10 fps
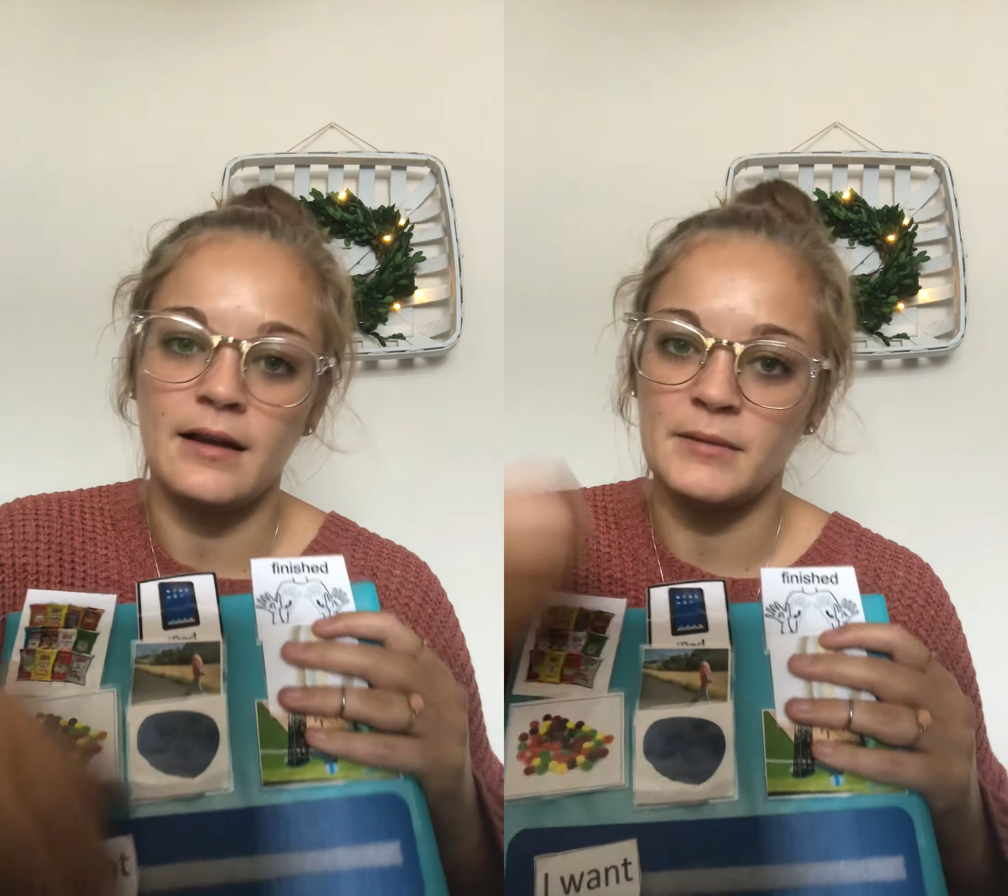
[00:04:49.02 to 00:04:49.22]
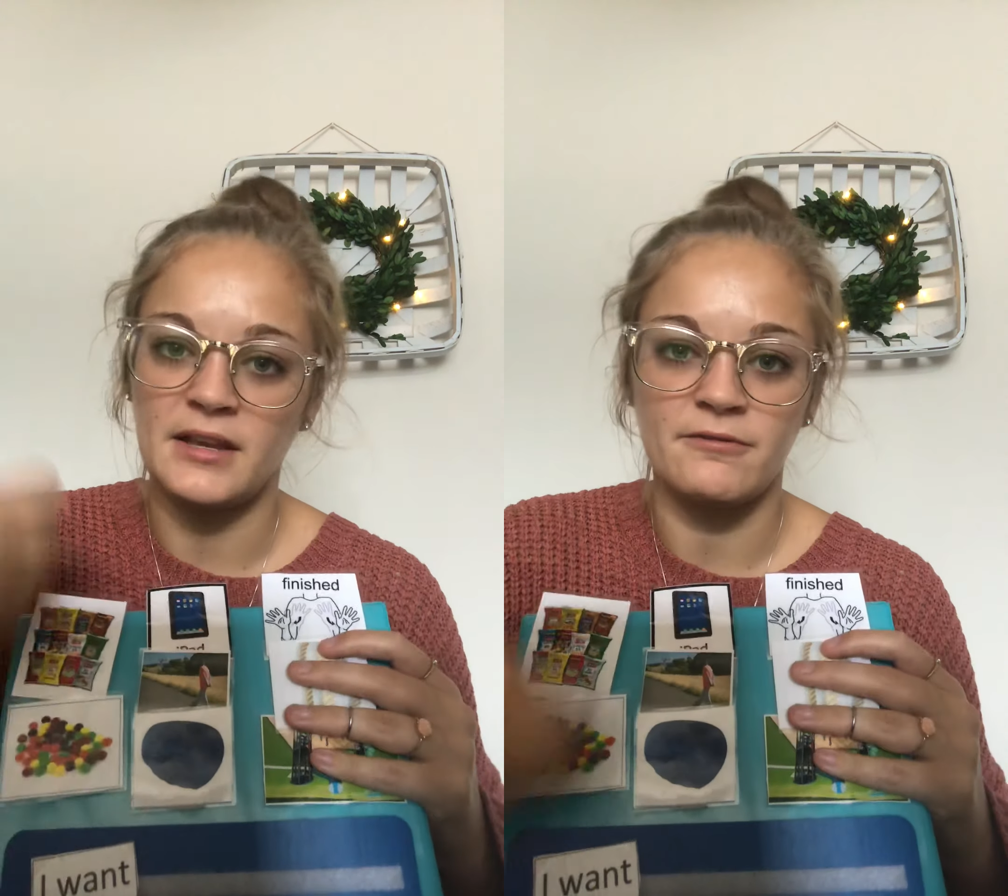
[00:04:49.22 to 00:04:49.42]

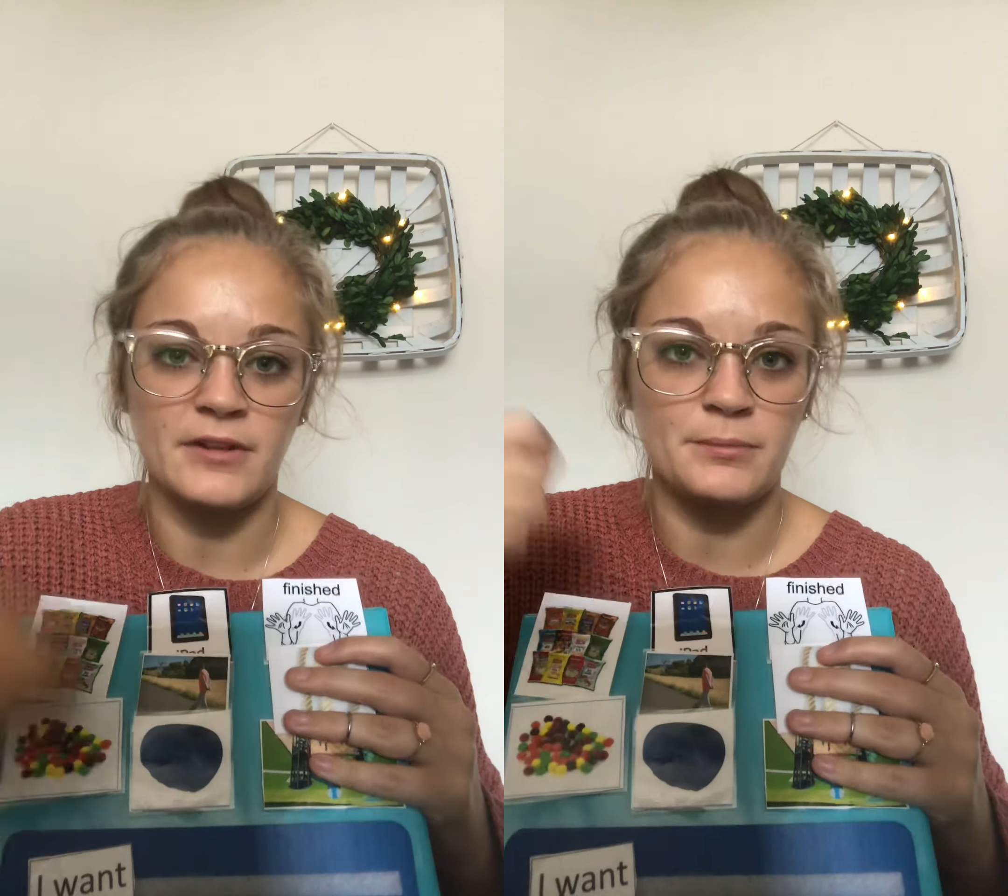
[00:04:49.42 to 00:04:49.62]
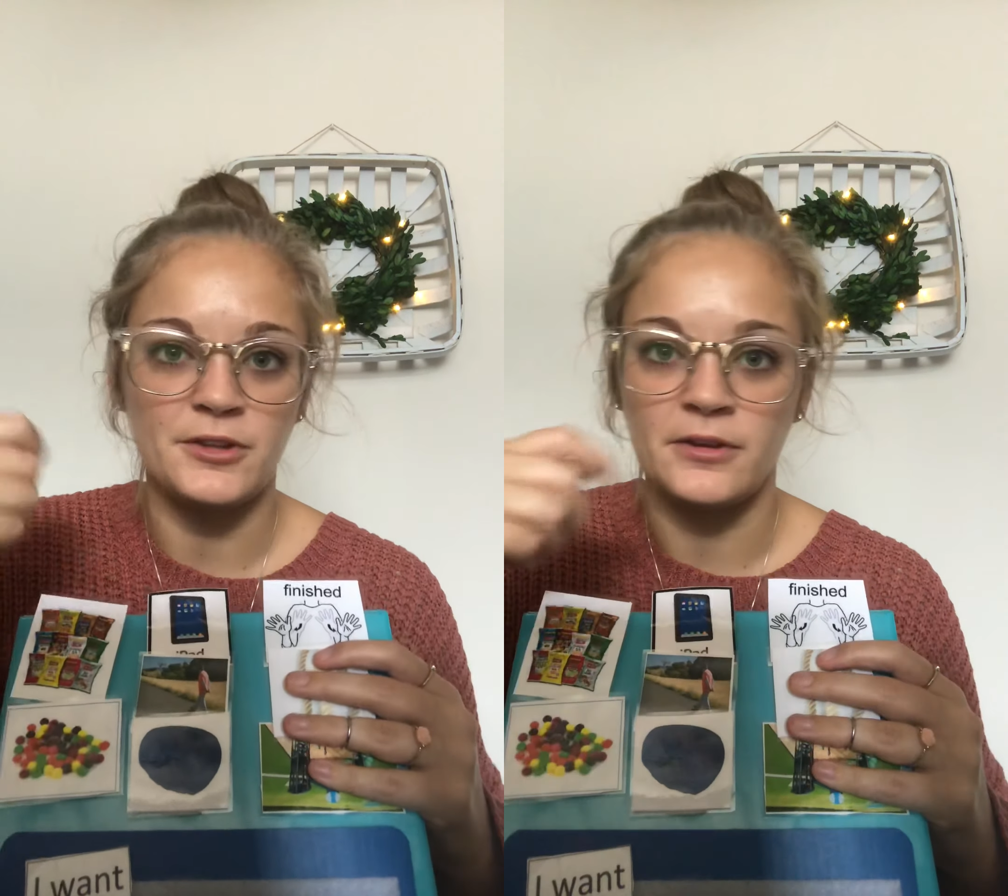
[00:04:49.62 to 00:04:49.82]
They can
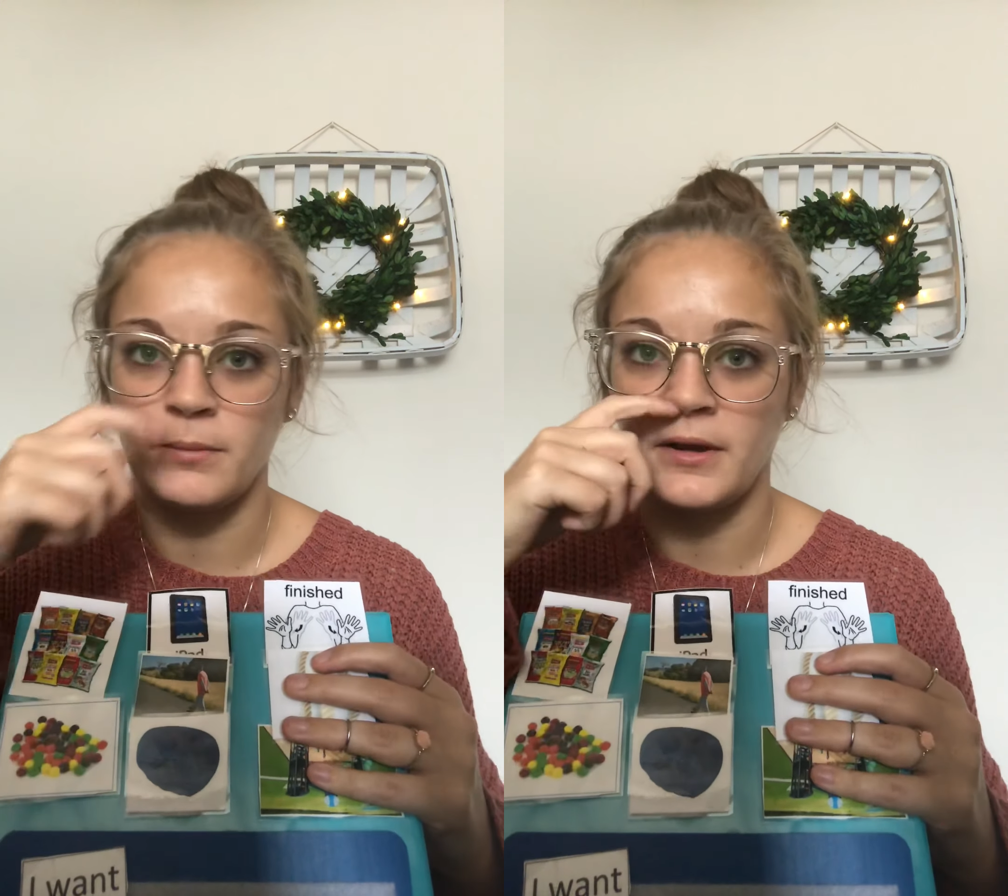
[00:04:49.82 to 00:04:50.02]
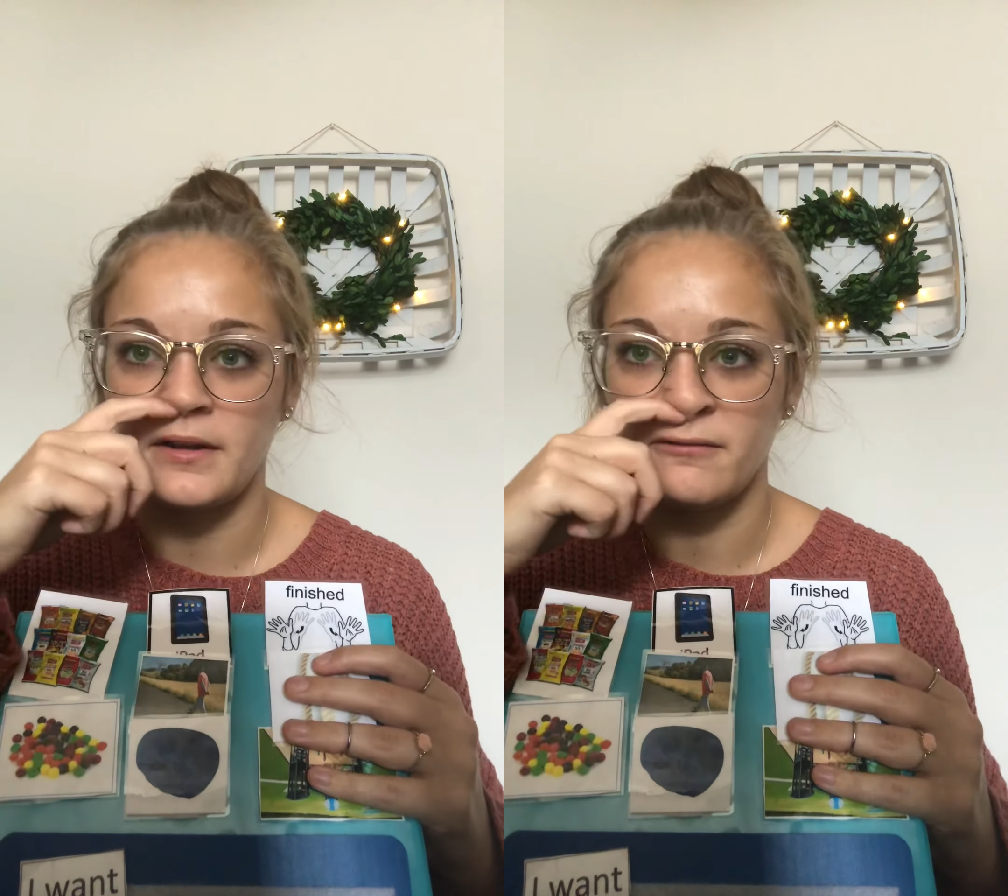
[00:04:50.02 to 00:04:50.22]
flip through
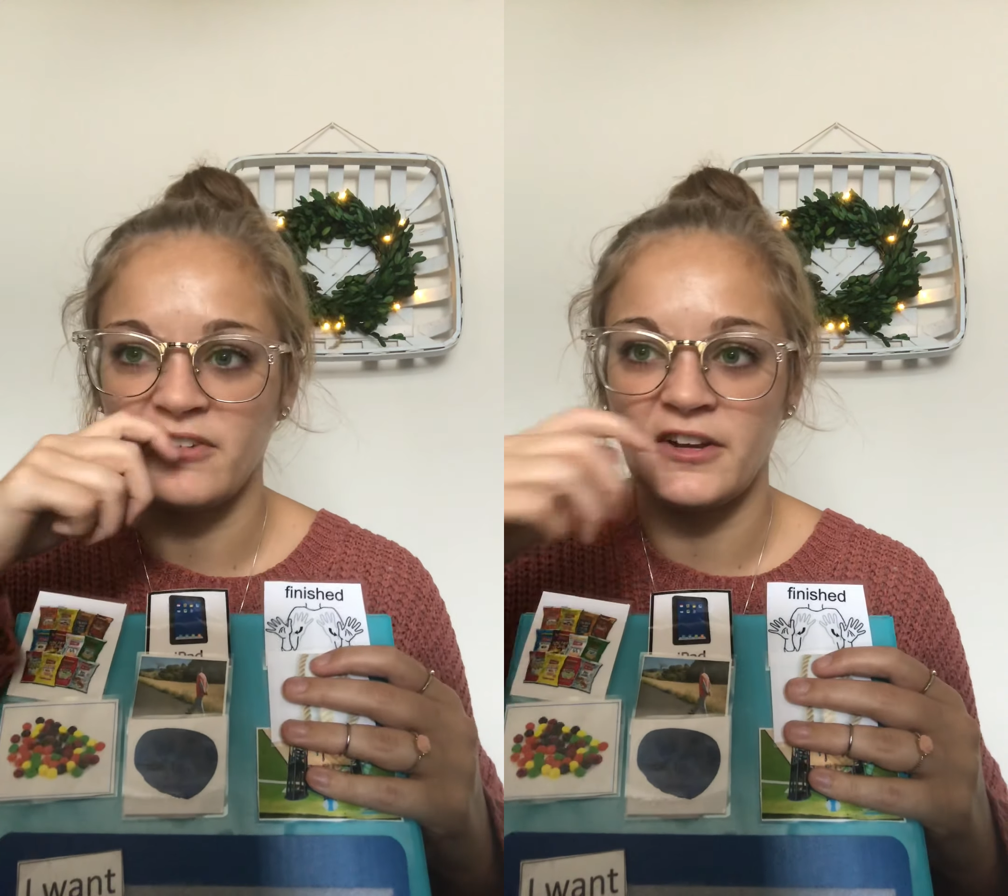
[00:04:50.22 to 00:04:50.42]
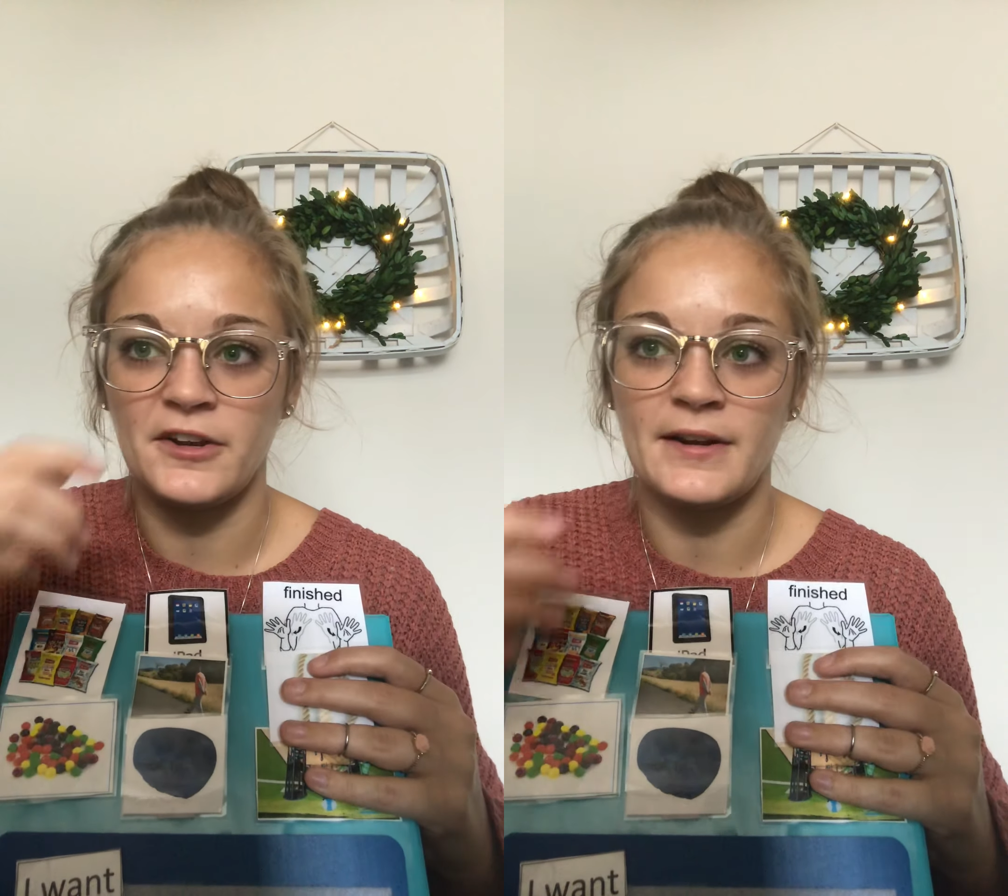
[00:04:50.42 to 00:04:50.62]
their book and
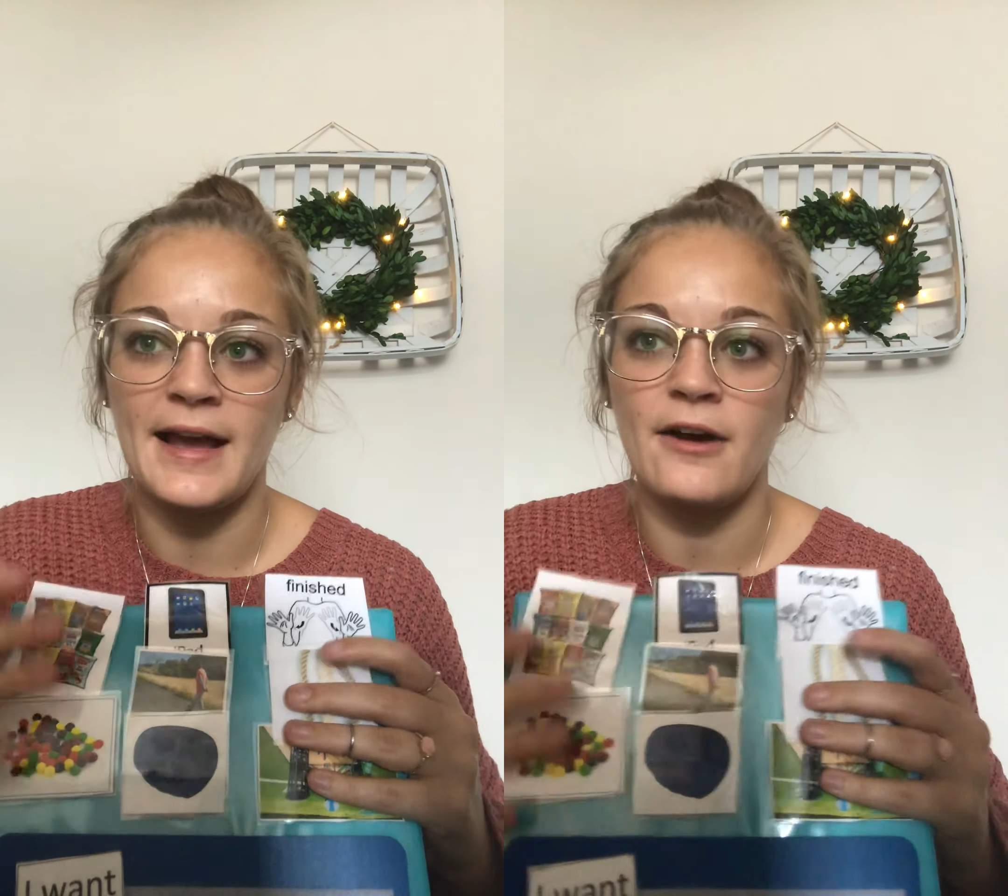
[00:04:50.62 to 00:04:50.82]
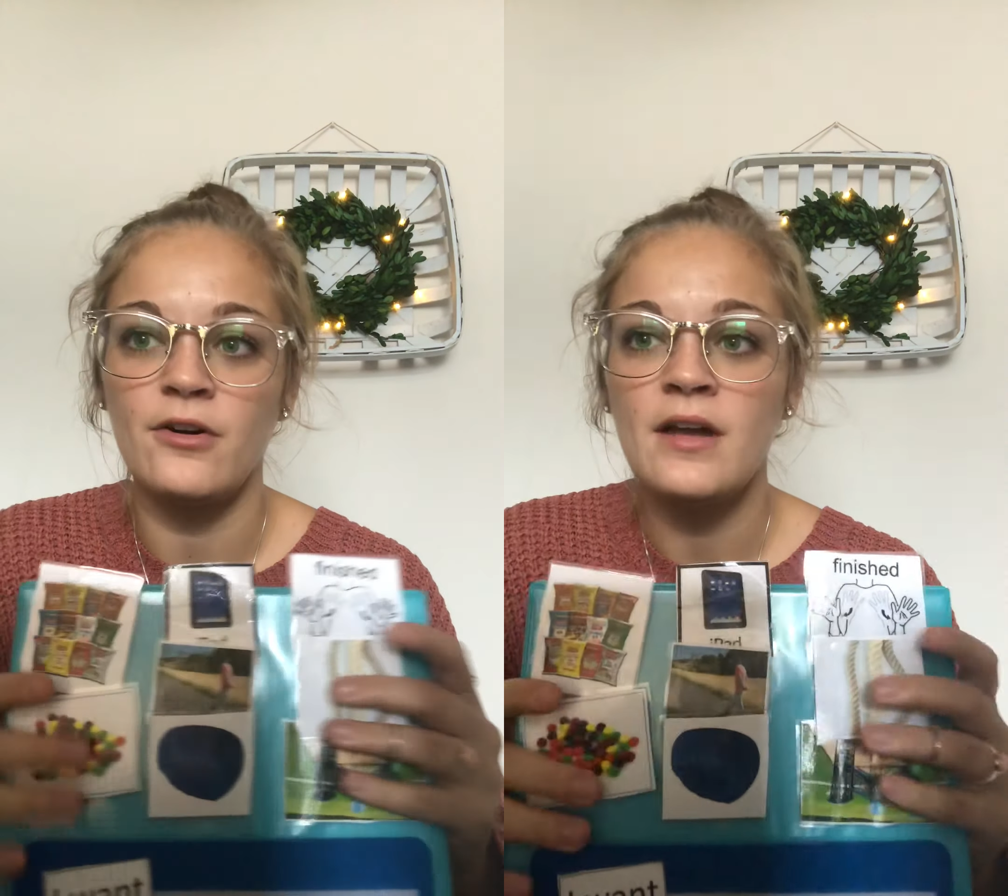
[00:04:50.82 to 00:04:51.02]
figure it
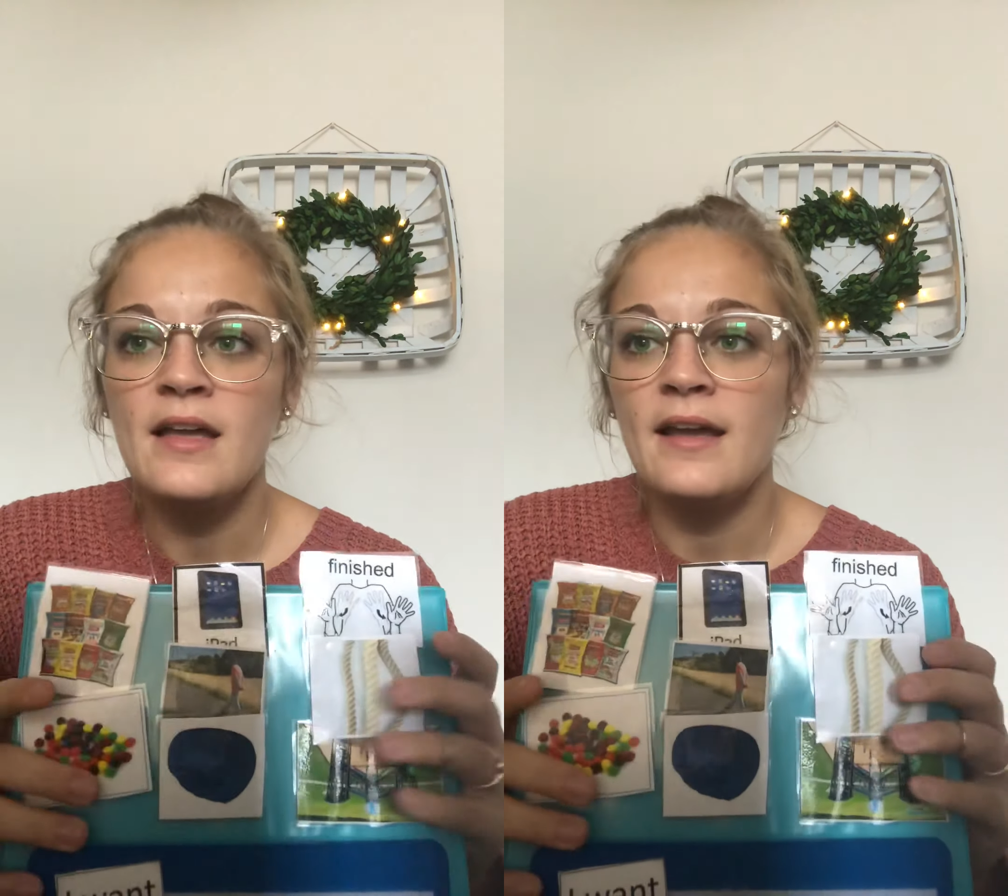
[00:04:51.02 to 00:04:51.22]
out.